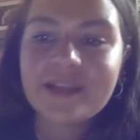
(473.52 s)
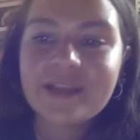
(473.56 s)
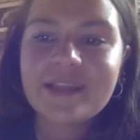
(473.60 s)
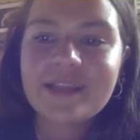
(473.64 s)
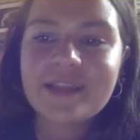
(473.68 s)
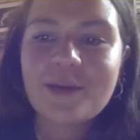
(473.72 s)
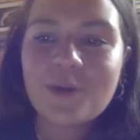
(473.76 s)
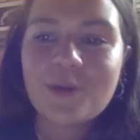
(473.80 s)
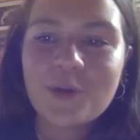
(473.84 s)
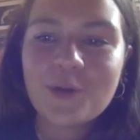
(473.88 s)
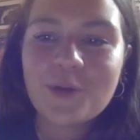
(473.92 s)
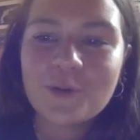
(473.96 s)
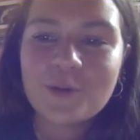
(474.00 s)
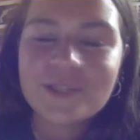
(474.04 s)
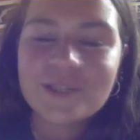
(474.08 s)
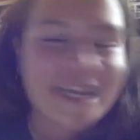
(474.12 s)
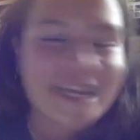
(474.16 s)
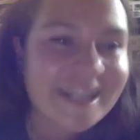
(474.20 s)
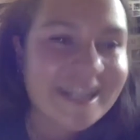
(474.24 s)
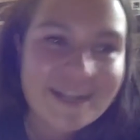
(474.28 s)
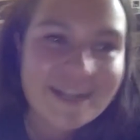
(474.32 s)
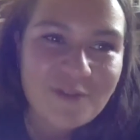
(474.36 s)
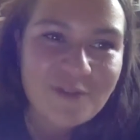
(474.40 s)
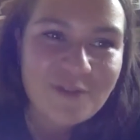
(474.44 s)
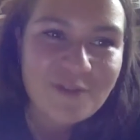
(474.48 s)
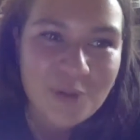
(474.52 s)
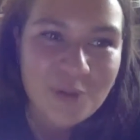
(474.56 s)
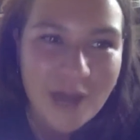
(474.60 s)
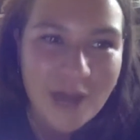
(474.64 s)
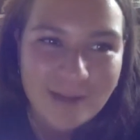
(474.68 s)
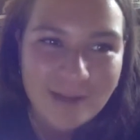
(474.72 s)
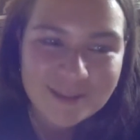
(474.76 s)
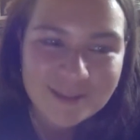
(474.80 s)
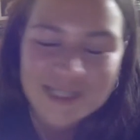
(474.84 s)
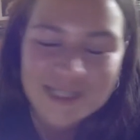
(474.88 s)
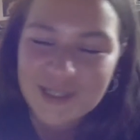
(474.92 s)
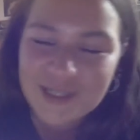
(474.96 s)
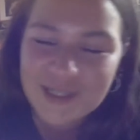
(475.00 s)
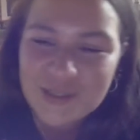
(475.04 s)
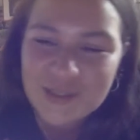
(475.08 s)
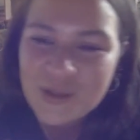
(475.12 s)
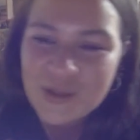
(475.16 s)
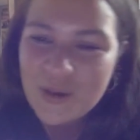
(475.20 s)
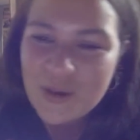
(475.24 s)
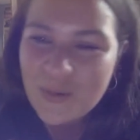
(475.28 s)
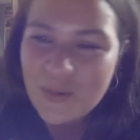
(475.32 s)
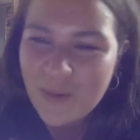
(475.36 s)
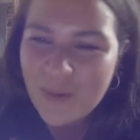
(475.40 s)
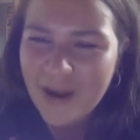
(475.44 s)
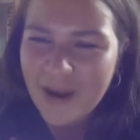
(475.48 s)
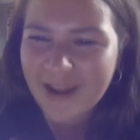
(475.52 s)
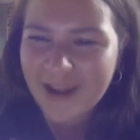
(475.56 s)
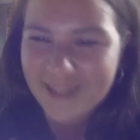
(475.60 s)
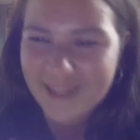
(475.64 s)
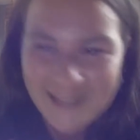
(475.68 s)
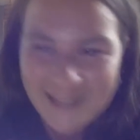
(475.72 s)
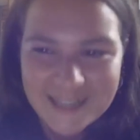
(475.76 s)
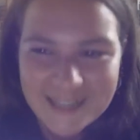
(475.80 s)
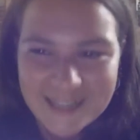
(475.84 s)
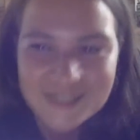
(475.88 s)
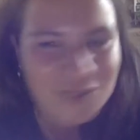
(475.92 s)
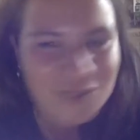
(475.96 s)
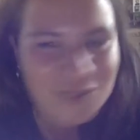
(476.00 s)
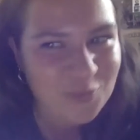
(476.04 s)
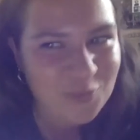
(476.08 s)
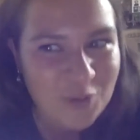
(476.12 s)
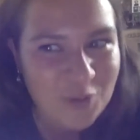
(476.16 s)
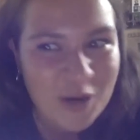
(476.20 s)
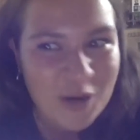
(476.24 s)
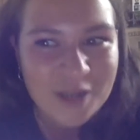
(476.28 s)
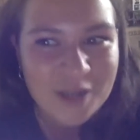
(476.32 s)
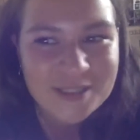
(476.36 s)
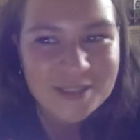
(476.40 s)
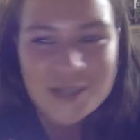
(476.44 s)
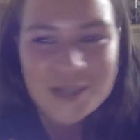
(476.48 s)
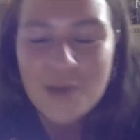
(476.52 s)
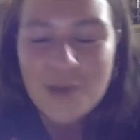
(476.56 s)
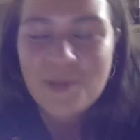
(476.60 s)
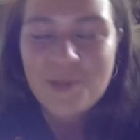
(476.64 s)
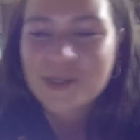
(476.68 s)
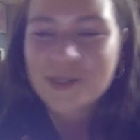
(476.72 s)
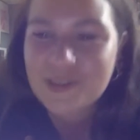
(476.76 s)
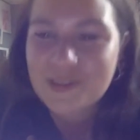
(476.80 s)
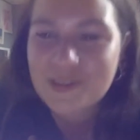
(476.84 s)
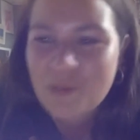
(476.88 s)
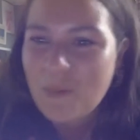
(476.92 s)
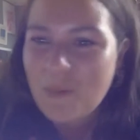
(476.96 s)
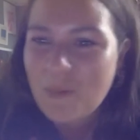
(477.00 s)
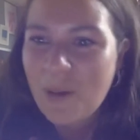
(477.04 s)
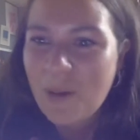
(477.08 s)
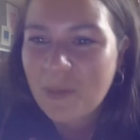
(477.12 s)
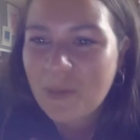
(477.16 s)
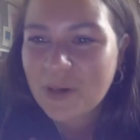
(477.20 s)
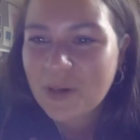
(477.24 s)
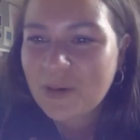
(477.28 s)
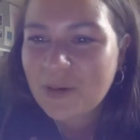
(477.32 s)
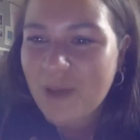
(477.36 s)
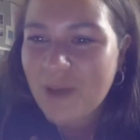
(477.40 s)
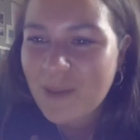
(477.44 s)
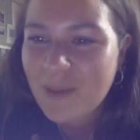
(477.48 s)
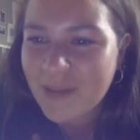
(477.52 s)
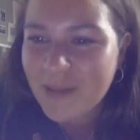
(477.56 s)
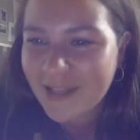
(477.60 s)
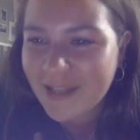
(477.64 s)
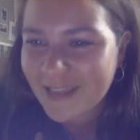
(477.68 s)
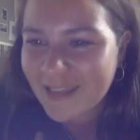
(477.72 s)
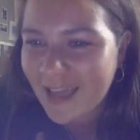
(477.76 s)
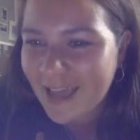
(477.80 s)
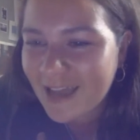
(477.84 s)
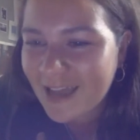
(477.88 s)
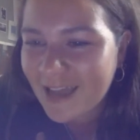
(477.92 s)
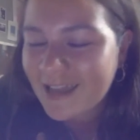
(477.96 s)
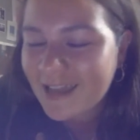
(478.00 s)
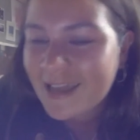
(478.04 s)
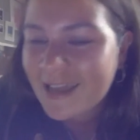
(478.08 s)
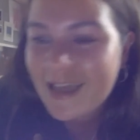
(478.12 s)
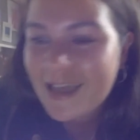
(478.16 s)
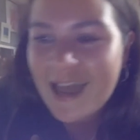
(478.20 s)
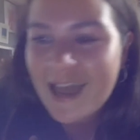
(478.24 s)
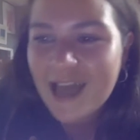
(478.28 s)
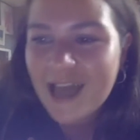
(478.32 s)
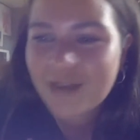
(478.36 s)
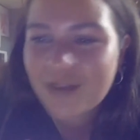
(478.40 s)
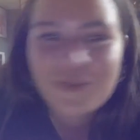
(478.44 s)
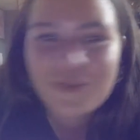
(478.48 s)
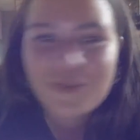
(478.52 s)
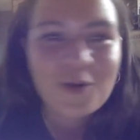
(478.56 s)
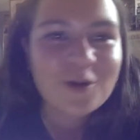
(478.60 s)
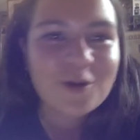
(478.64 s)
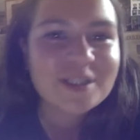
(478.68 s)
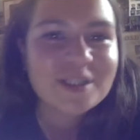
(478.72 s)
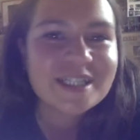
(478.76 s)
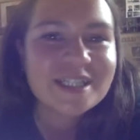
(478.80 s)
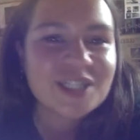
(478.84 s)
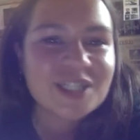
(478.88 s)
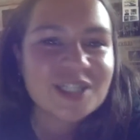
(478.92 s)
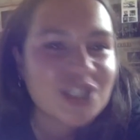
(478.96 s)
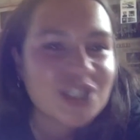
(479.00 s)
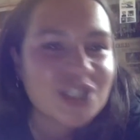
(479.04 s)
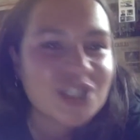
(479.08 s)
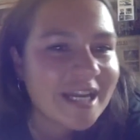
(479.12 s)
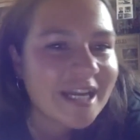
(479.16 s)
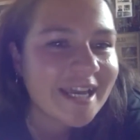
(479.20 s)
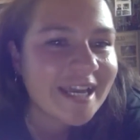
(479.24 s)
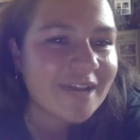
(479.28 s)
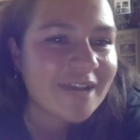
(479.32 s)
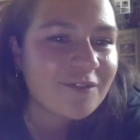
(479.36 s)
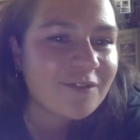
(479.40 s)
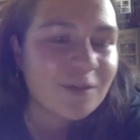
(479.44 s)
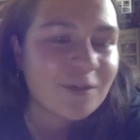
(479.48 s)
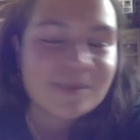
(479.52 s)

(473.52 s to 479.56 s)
they were called, I can never pronounce this right, I think it's the Rata, but someone might want to correct me in that. And of course, in Chile from